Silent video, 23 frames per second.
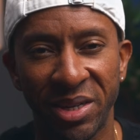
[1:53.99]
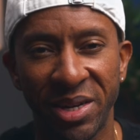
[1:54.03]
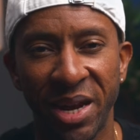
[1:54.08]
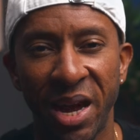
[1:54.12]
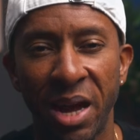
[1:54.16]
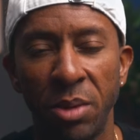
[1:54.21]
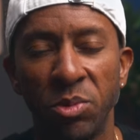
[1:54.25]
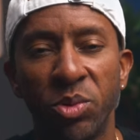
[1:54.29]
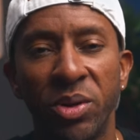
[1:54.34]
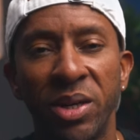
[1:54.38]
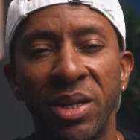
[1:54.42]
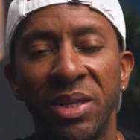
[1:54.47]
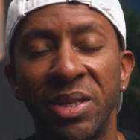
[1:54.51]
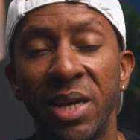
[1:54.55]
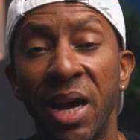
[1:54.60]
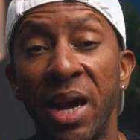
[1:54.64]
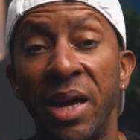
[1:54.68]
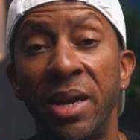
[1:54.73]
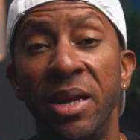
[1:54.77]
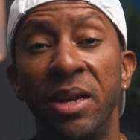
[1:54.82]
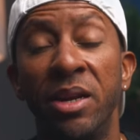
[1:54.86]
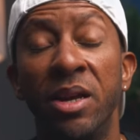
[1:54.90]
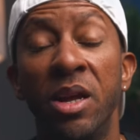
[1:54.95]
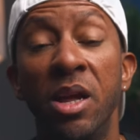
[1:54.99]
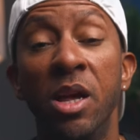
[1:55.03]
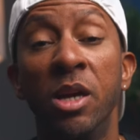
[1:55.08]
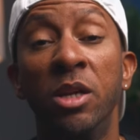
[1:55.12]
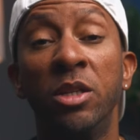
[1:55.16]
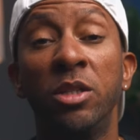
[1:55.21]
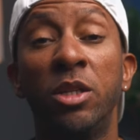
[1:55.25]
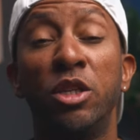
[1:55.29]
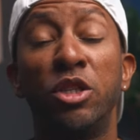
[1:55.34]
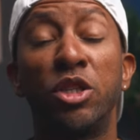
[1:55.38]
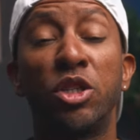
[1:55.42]
times, we decided
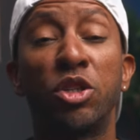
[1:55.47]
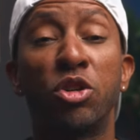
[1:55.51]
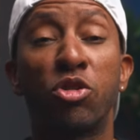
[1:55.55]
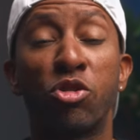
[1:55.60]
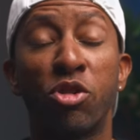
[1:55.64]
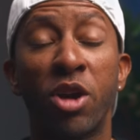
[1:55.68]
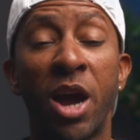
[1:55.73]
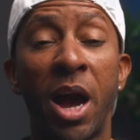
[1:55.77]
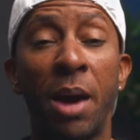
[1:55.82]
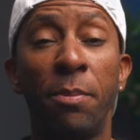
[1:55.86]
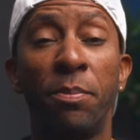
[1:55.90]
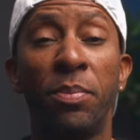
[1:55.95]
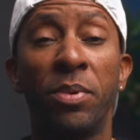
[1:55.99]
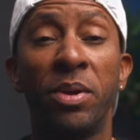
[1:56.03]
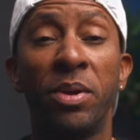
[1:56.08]
to scrap